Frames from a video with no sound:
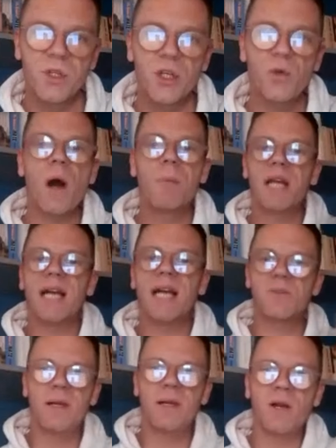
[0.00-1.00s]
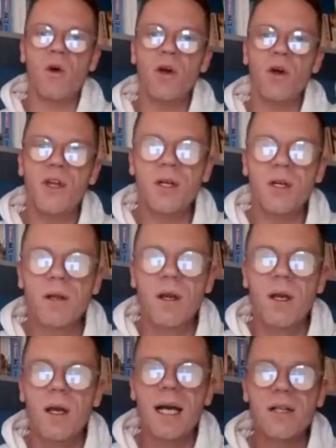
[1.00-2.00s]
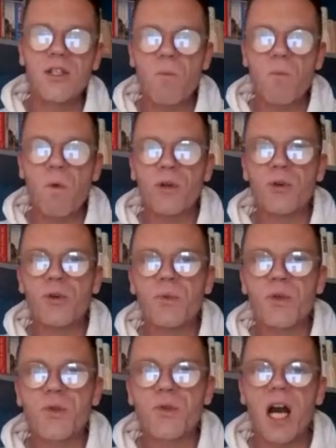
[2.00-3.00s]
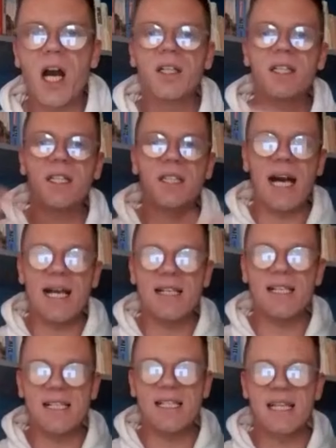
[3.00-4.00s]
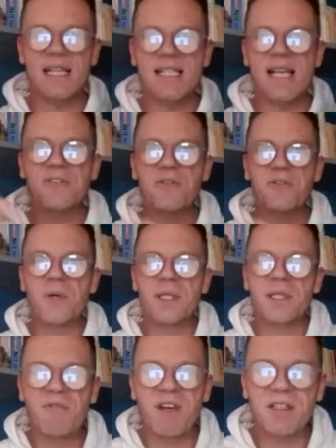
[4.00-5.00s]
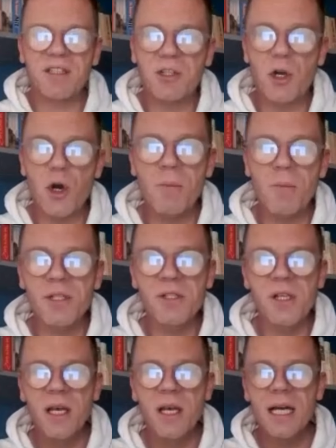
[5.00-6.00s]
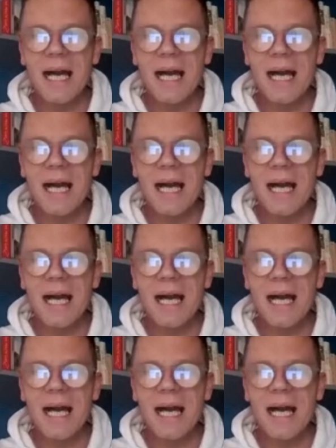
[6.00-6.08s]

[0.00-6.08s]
you know, a prize-winning author and someone who was regarded as successful in inverted commas,